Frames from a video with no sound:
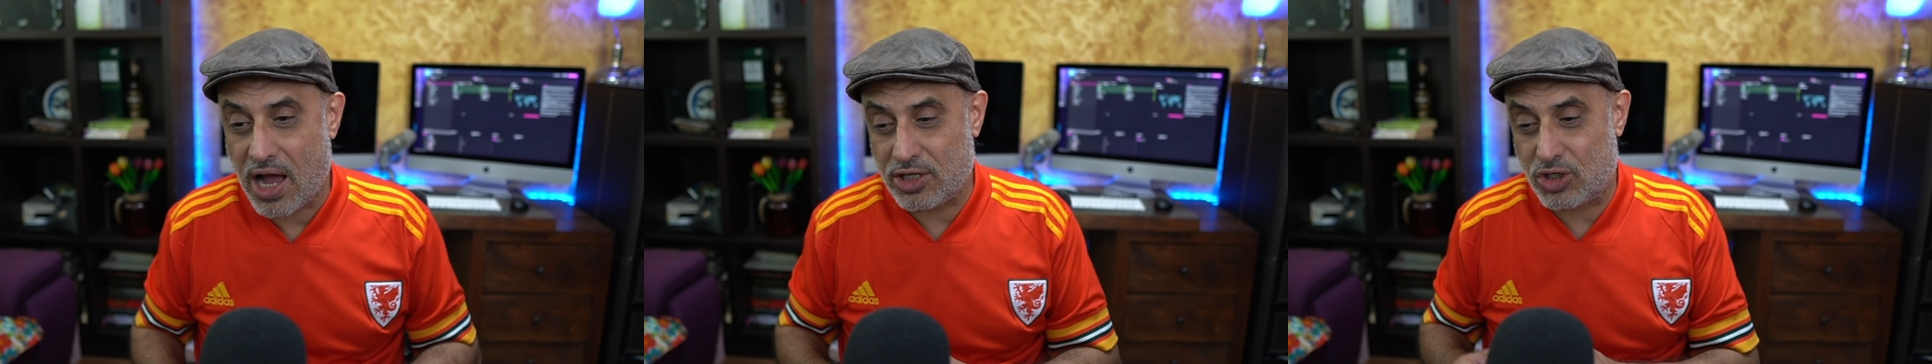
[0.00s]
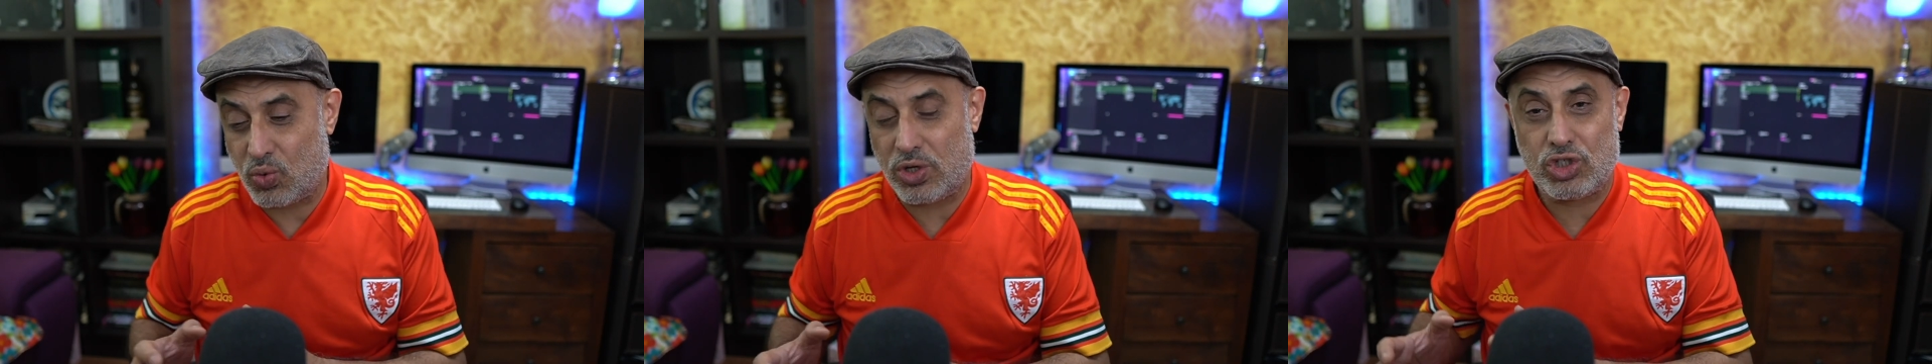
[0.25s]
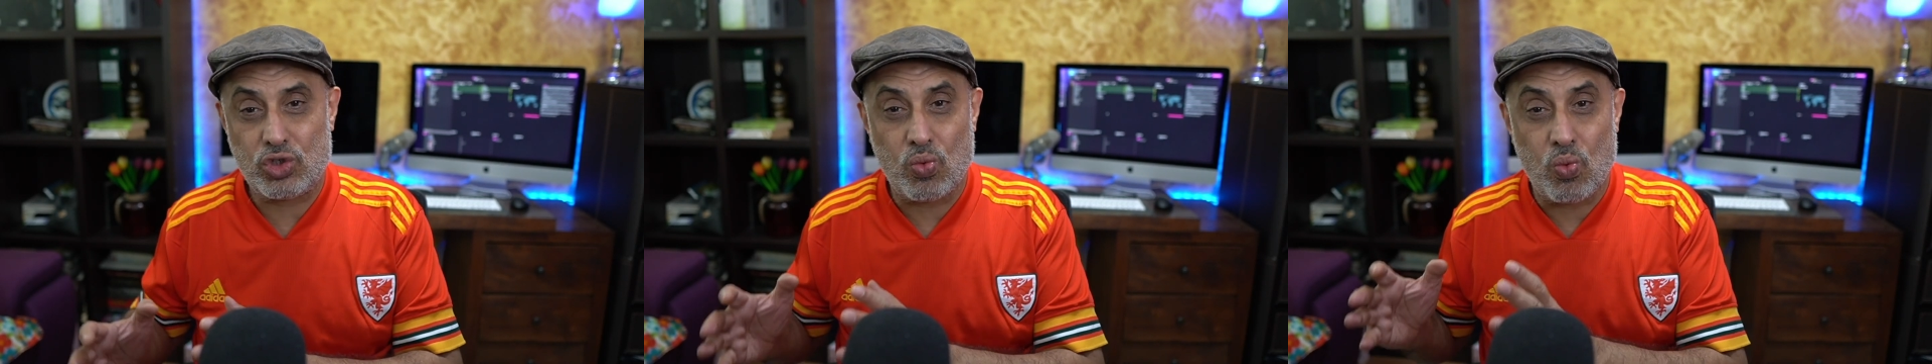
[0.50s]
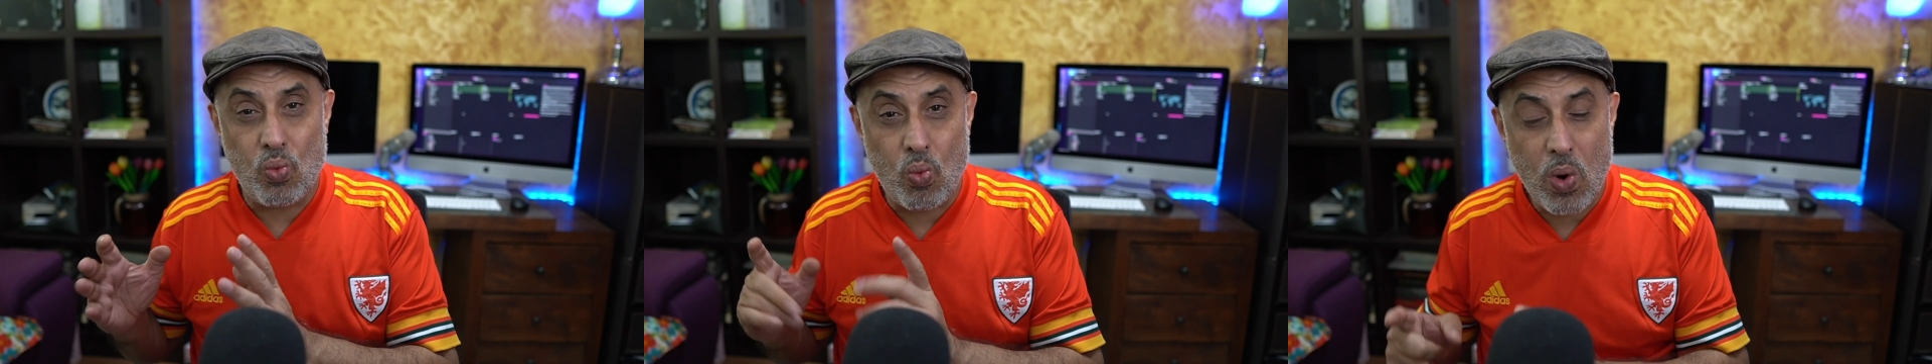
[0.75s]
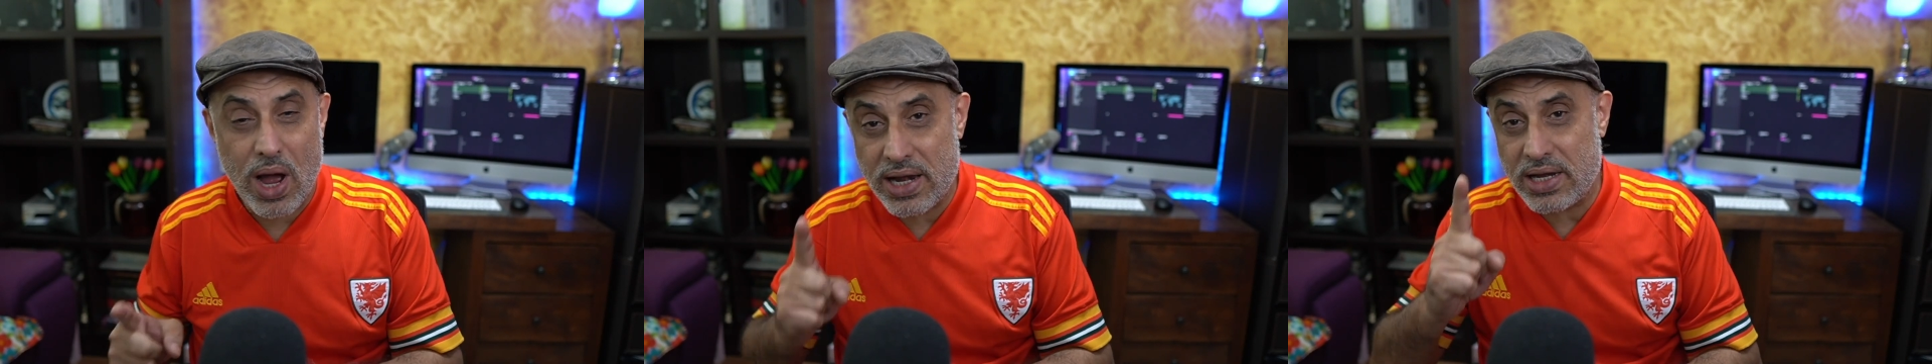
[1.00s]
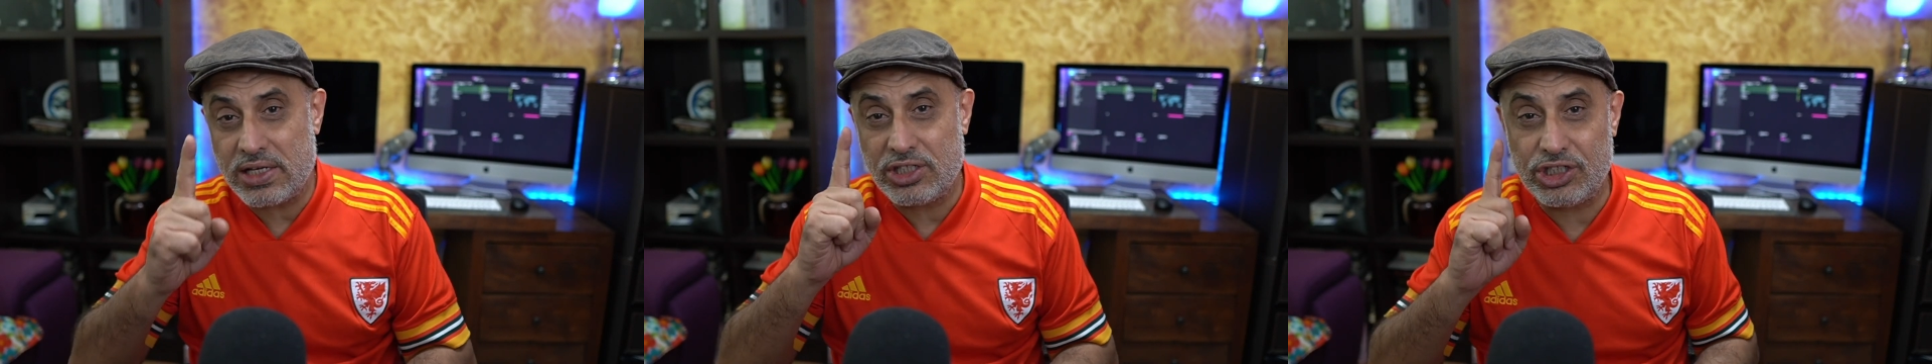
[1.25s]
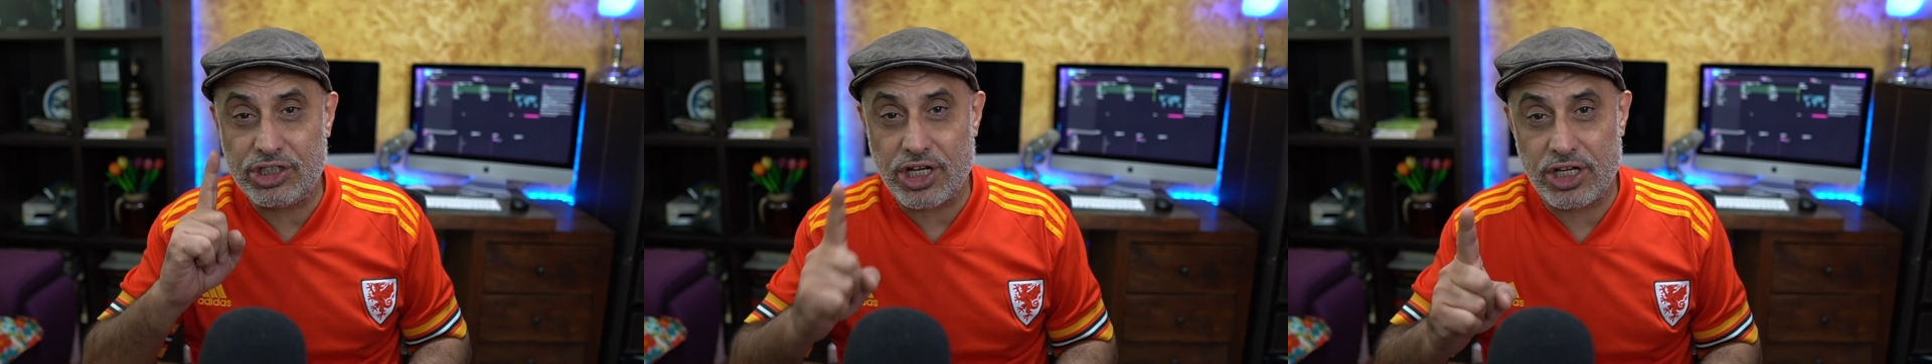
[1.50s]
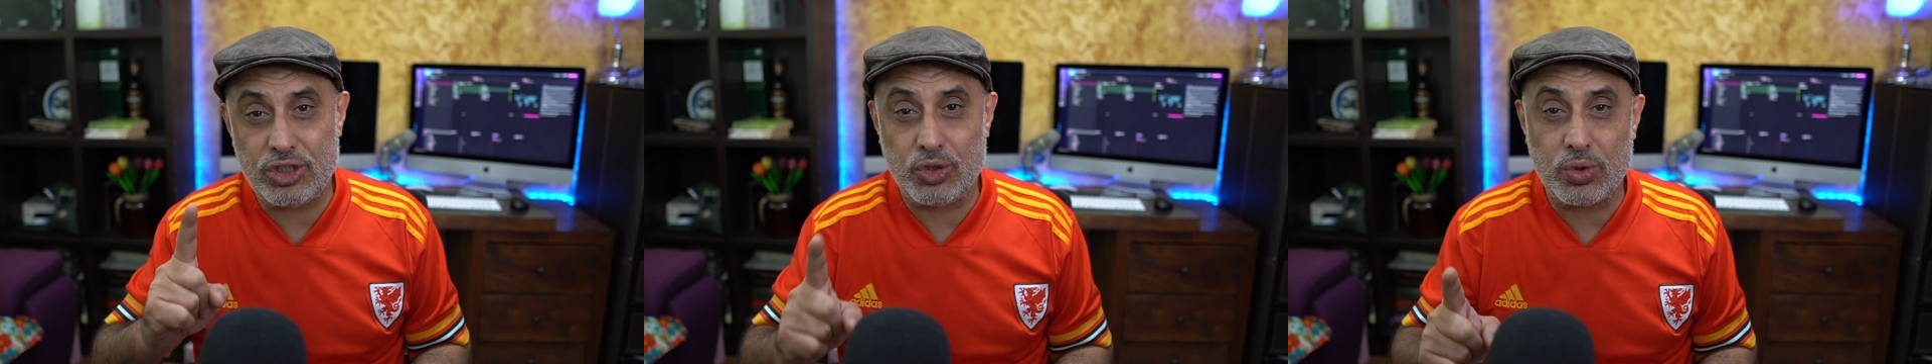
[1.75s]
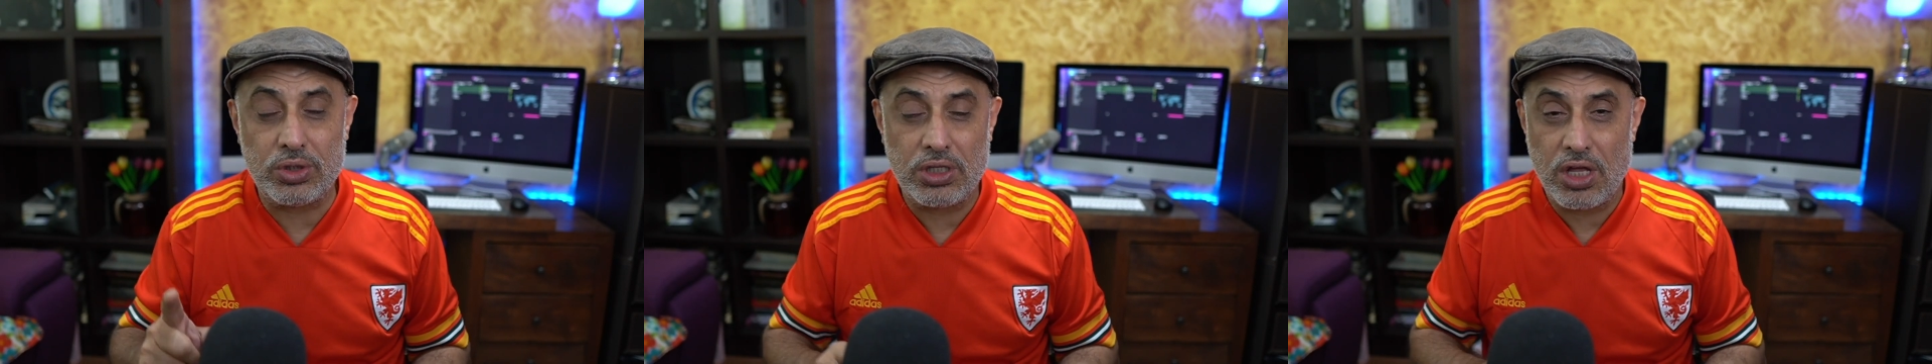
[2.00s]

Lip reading: switch to one schedule